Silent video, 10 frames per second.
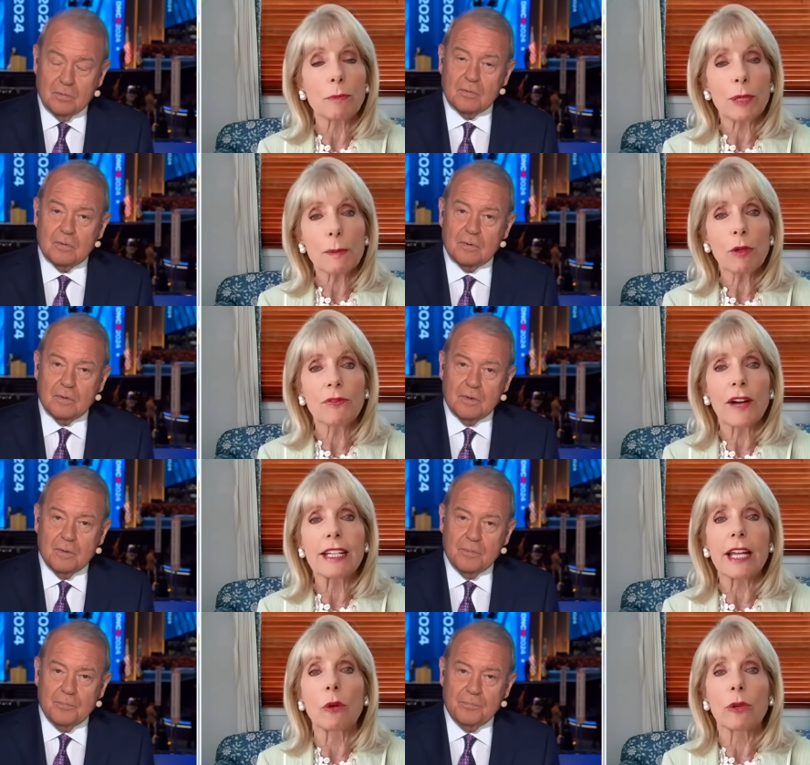Speaker 1: when people
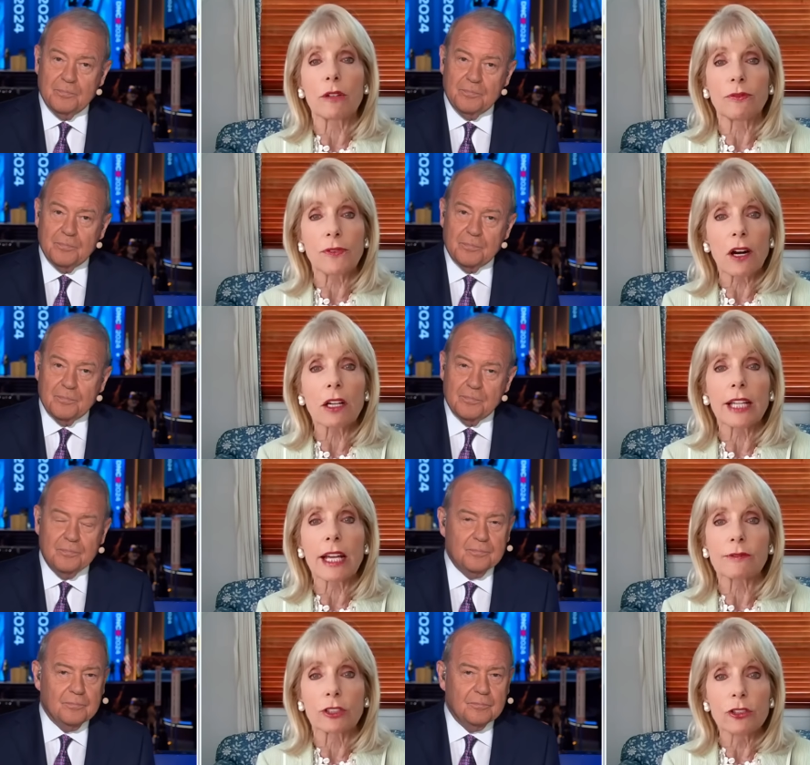find out what a far
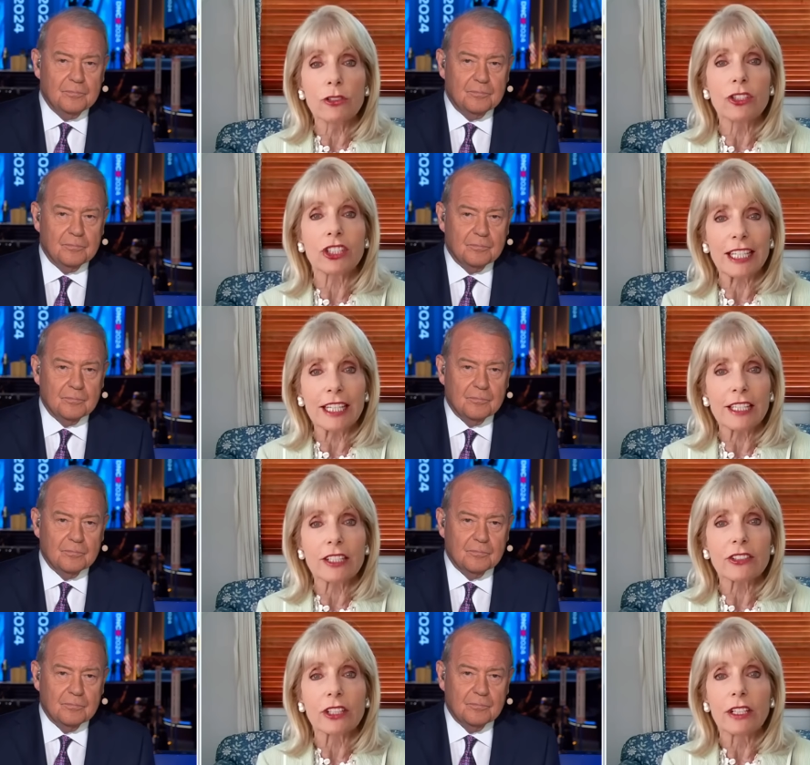left loon she
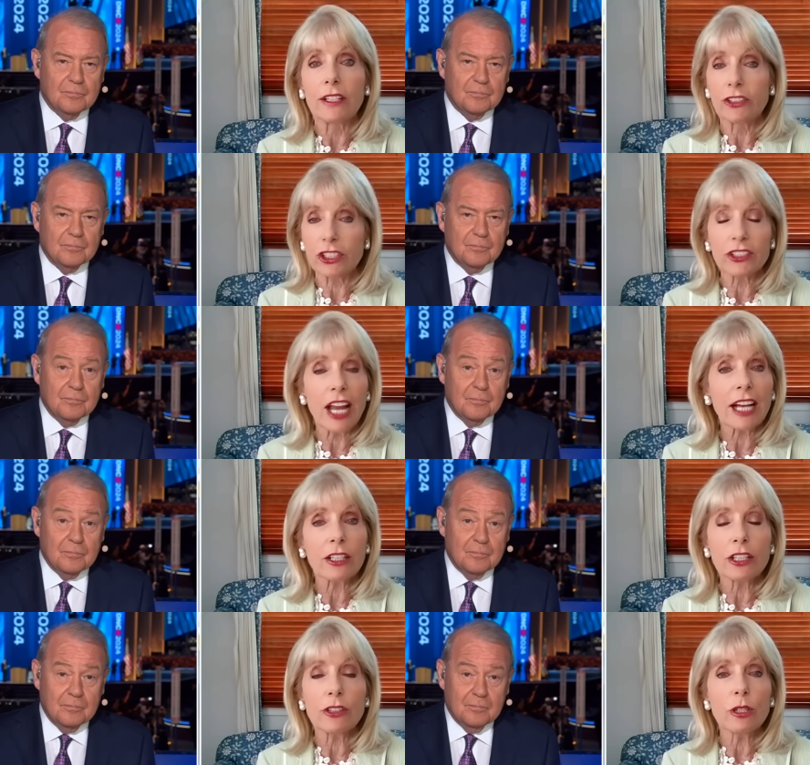is, she's not
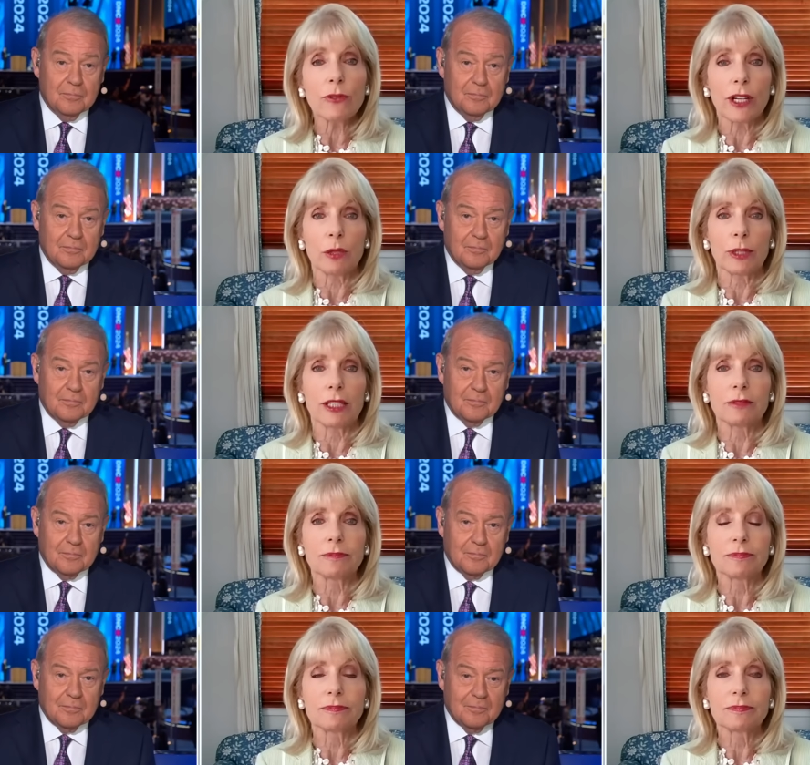going to do very well.
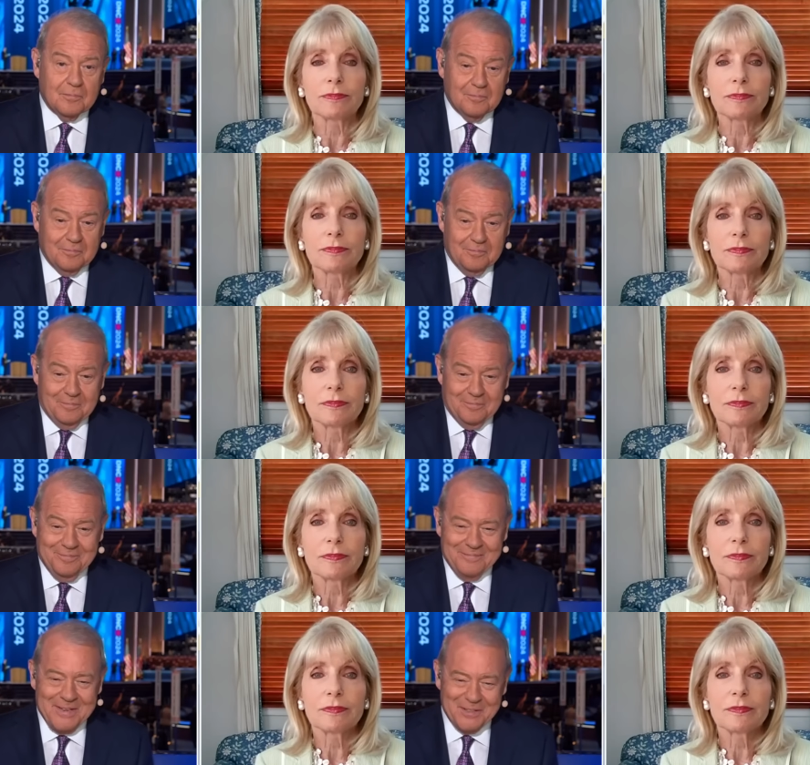
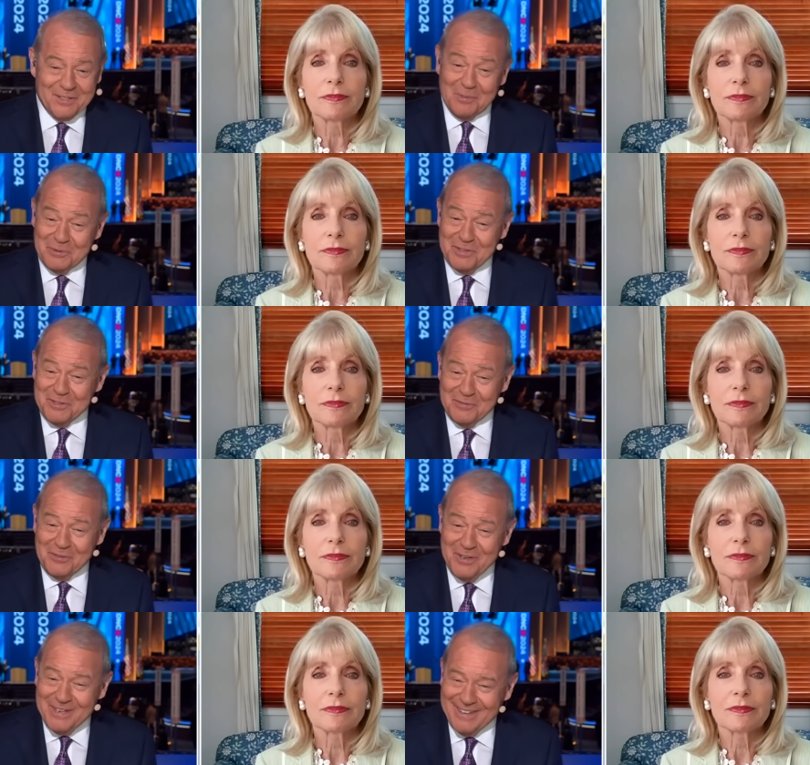
Speaker 2: Substance
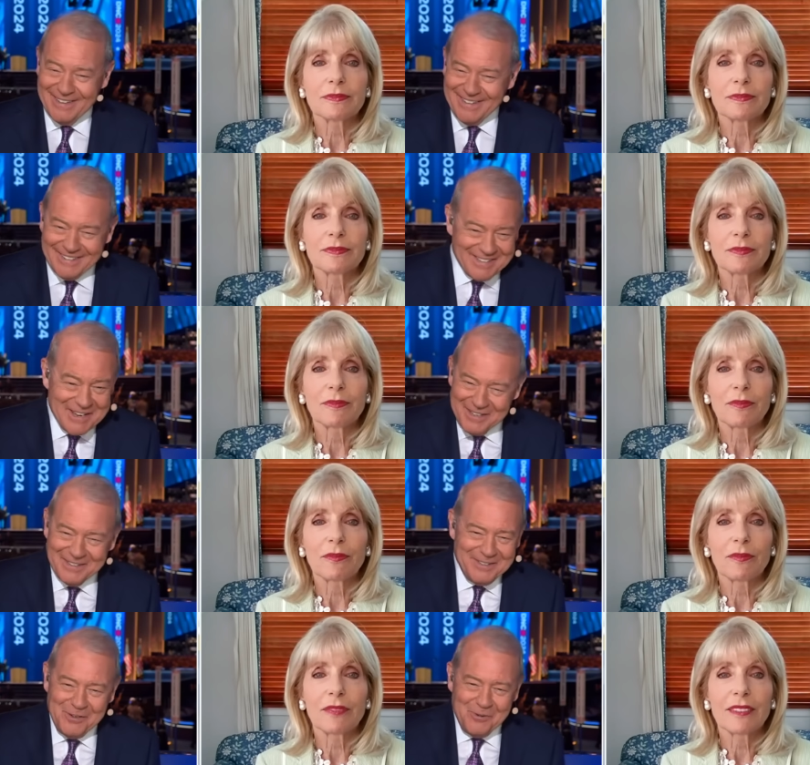free.
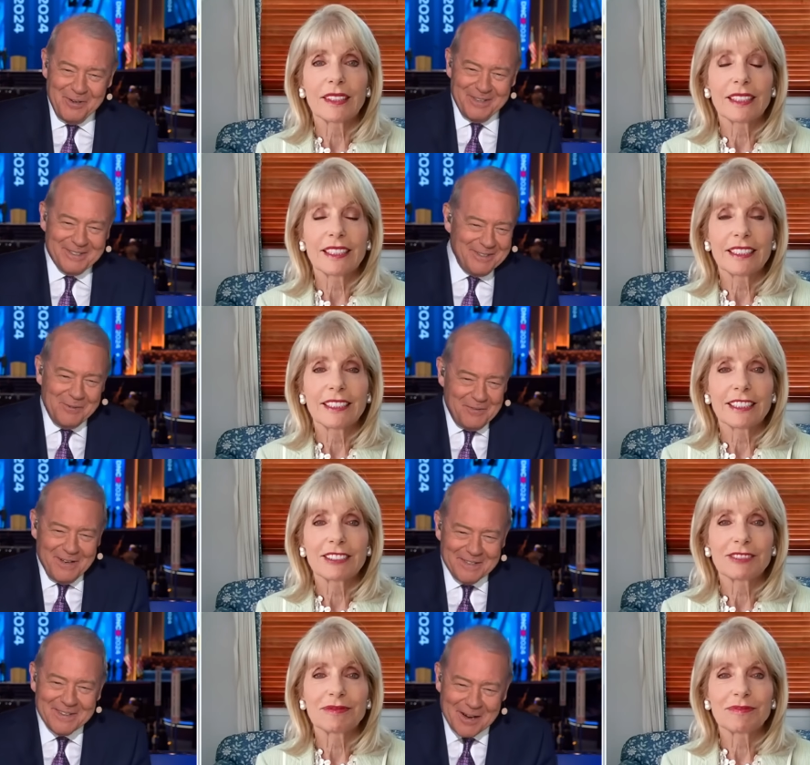New word. You
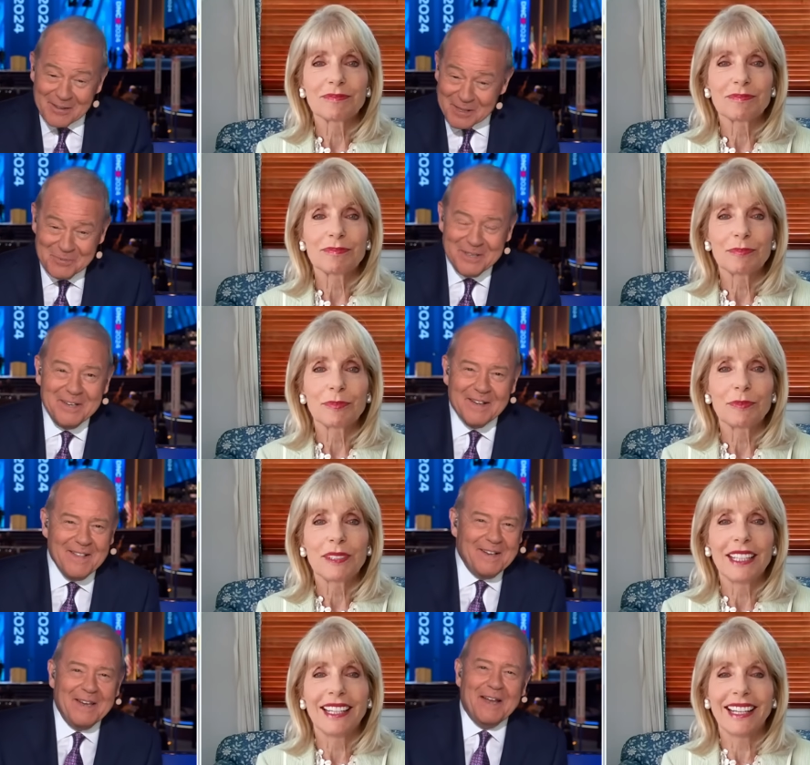invented that one. That's pretty good.
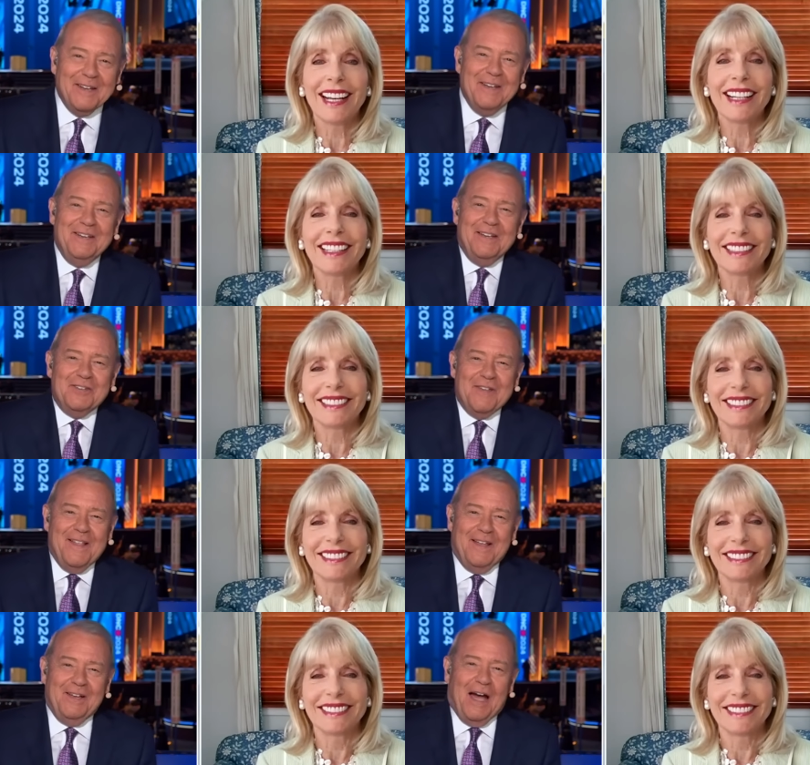Now, Liz,
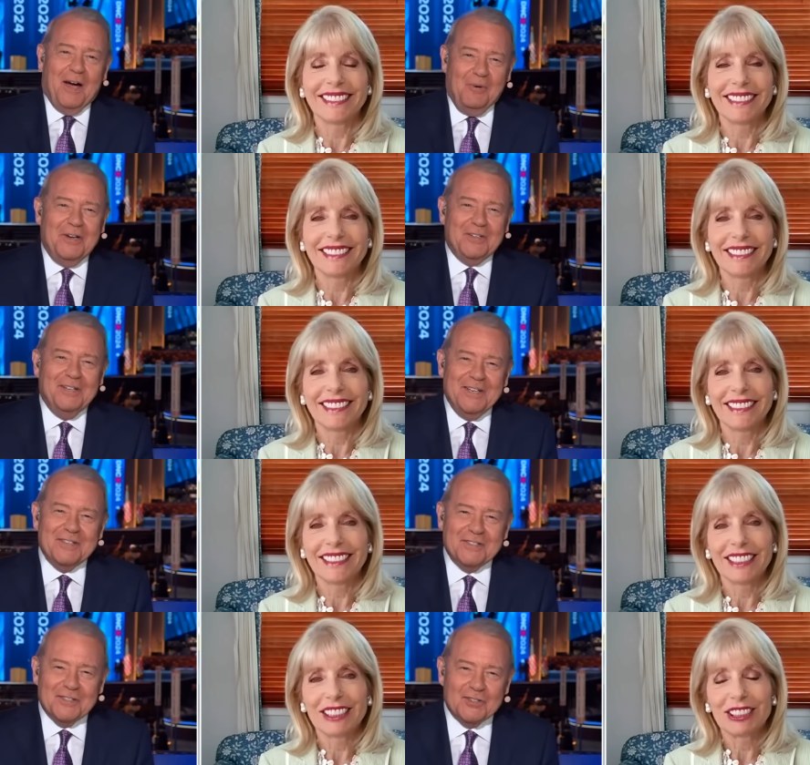I want you to listen to